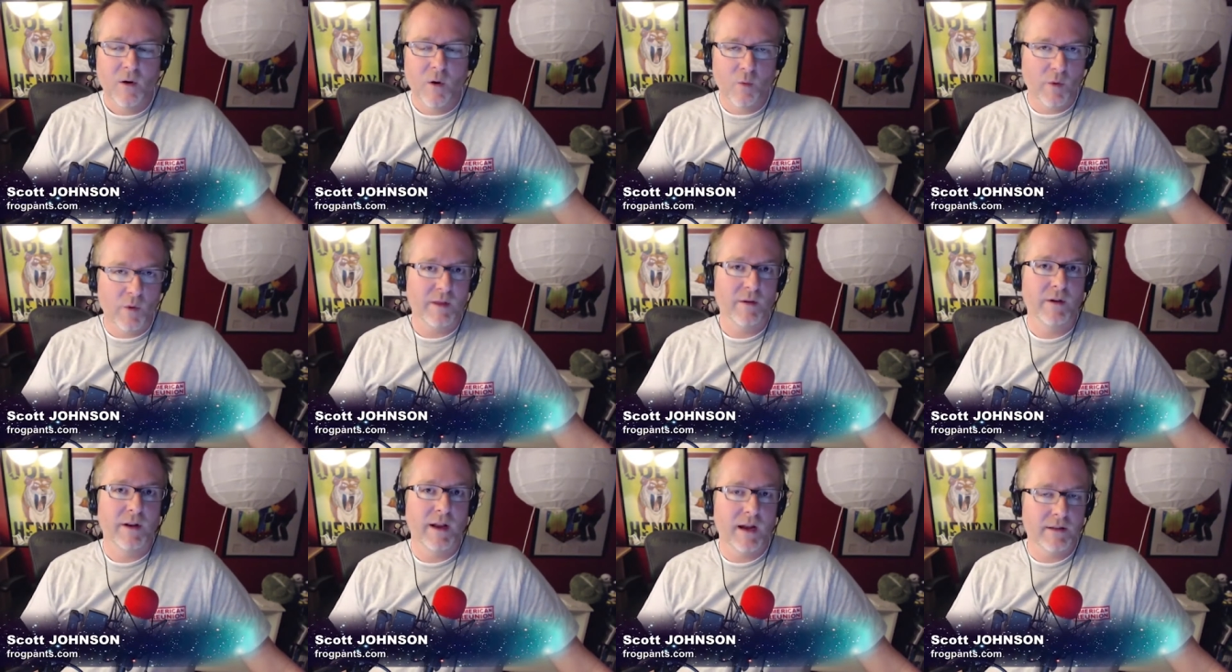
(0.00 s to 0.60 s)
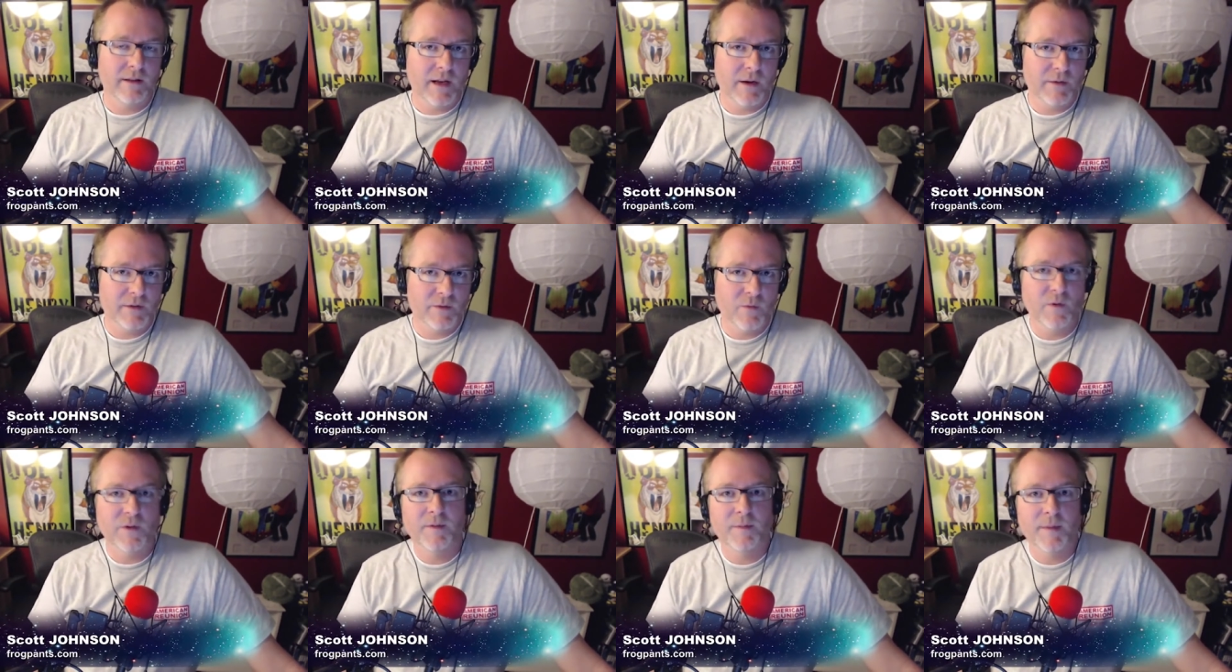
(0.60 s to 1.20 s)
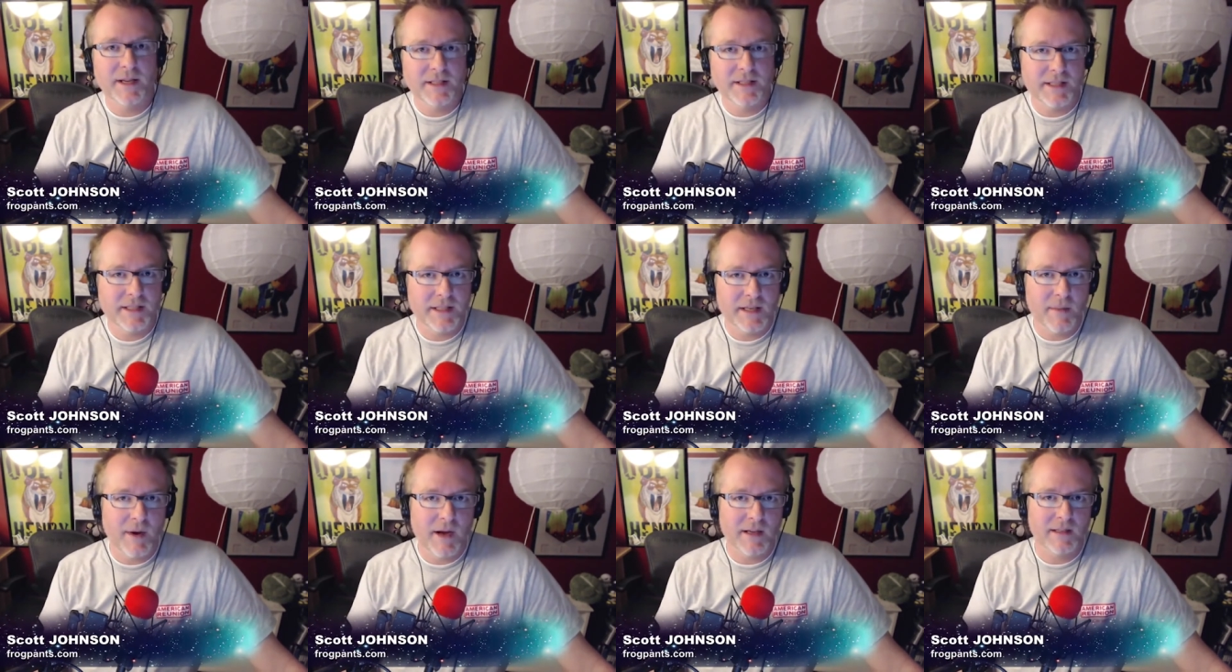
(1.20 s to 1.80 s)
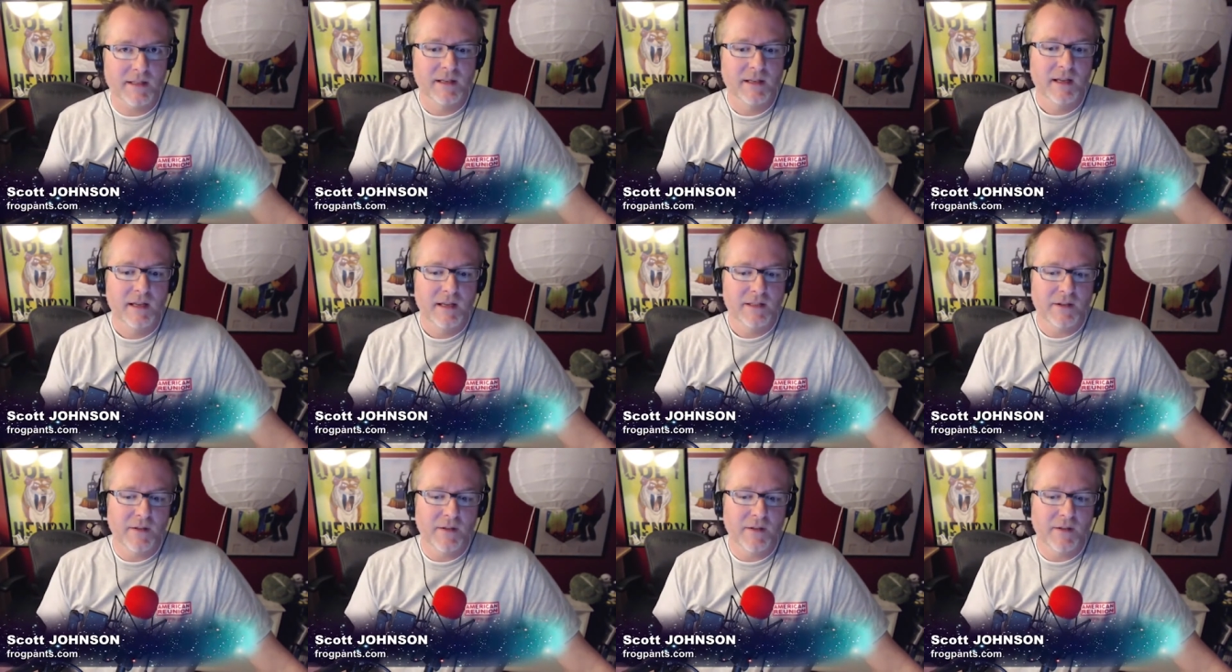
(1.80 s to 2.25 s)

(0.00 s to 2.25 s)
or whether or not that was worth my 60 bucks.